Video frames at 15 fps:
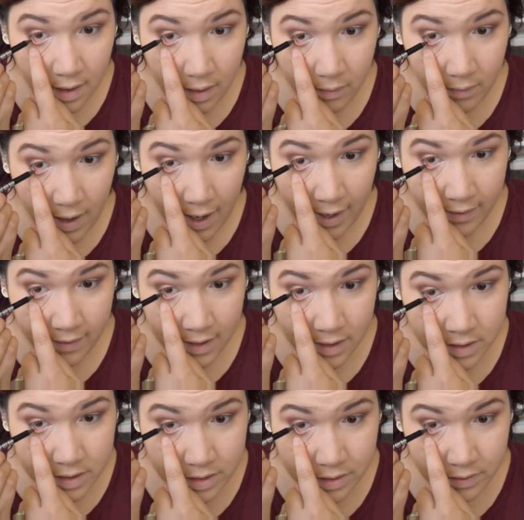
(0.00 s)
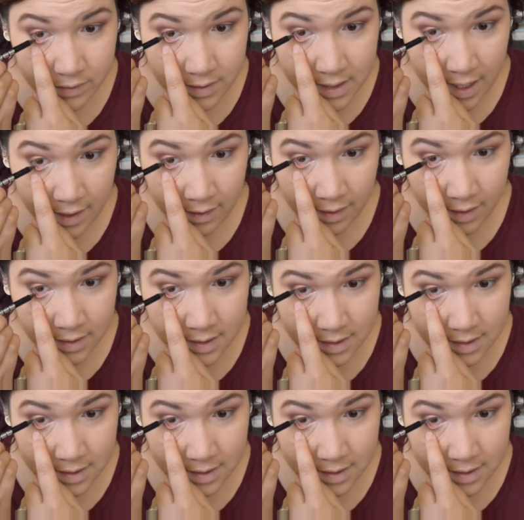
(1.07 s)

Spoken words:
What I like to do is I like